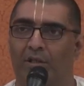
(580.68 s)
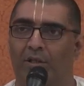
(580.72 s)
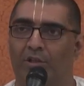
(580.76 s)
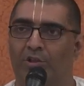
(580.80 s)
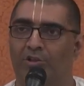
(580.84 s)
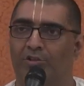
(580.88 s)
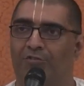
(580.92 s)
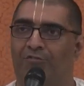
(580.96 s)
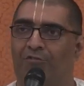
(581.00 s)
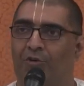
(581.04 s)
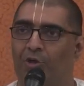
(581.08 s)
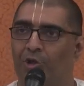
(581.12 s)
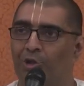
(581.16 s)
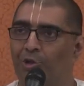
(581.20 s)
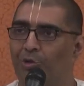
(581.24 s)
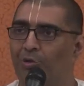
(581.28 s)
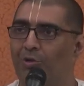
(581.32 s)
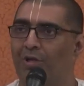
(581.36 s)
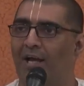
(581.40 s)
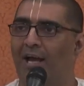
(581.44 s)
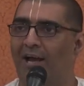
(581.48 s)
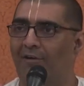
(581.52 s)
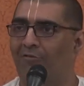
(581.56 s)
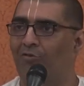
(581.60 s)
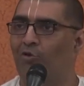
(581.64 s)
So for you
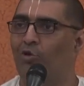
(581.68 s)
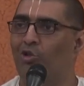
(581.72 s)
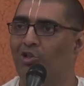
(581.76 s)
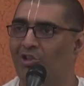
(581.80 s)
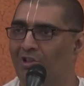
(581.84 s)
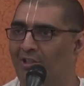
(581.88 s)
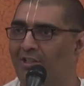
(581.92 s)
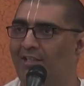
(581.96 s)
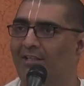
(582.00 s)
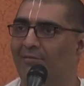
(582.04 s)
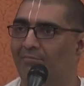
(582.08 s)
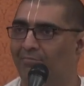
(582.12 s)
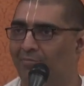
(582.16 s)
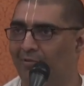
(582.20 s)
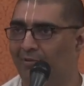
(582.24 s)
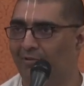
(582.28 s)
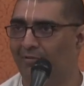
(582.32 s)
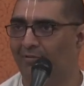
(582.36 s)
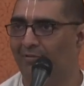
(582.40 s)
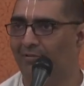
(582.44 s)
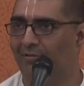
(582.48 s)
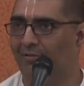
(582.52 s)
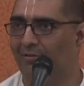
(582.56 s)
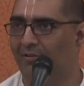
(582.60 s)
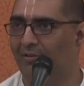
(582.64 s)
to have good sleep,
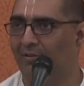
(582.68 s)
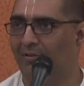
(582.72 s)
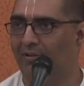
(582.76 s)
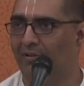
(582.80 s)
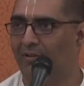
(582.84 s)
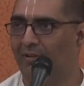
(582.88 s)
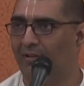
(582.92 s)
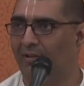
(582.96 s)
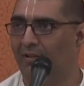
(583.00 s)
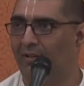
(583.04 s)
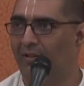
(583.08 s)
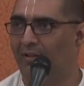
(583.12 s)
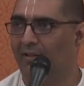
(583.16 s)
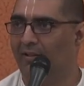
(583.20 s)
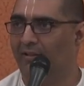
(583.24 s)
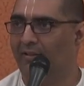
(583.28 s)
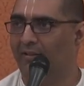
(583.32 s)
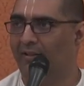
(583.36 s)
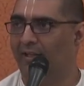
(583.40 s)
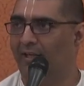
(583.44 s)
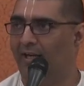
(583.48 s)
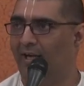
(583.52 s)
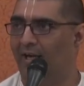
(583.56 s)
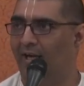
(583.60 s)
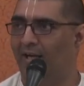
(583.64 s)

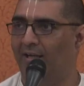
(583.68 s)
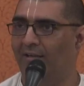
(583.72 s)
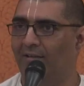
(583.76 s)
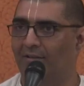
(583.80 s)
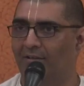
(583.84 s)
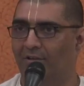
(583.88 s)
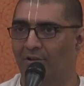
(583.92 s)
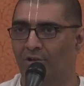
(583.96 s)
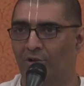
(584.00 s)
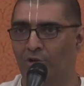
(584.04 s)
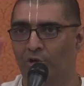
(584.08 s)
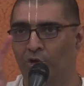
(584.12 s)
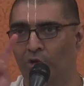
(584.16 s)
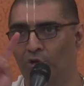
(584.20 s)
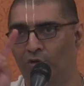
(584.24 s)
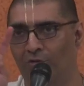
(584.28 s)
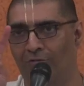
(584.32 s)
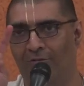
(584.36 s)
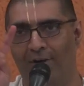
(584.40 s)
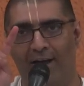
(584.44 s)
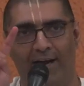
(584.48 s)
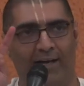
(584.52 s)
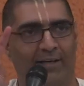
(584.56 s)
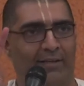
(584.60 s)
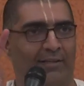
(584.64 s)
there are two
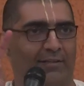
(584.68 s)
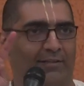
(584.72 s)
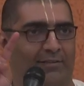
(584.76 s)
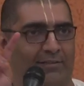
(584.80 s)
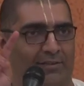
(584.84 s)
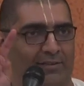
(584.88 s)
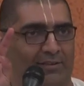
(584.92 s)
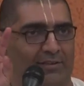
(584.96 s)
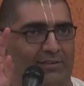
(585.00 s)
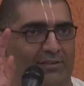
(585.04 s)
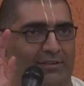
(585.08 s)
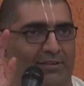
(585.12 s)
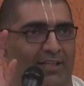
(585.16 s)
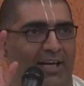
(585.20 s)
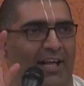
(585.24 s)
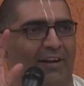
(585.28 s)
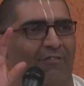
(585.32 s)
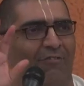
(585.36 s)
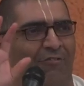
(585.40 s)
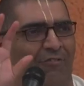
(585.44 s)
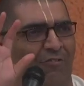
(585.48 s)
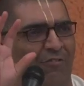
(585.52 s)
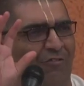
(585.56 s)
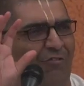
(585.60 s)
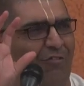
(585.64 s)
factors that are
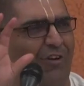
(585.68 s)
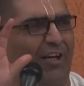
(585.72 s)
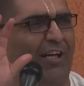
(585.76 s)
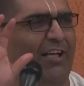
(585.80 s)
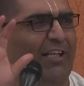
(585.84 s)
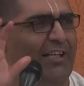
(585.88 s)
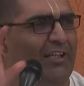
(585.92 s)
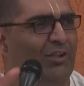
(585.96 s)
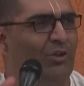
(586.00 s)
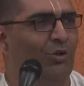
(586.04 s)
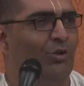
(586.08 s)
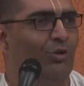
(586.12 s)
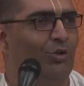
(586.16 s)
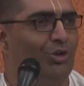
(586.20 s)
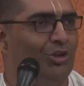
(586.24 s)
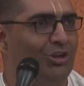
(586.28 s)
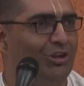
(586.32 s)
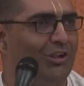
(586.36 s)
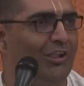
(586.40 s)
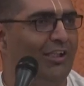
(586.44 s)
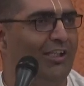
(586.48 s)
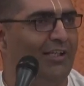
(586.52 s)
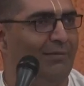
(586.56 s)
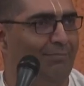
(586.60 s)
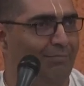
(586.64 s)
very
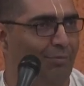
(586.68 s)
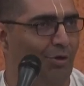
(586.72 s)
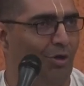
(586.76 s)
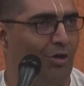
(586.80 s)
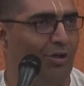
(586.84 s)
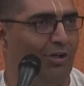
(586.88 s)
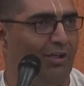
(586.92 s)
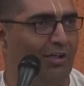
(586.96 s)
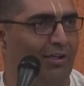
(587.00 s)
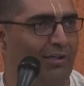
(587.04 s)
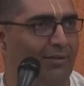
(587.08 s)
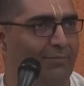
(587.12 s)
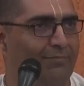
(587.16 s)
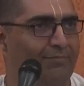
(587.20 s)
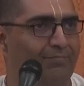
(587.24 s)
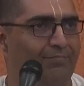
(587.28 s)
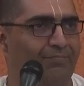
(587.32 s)
crucial and important.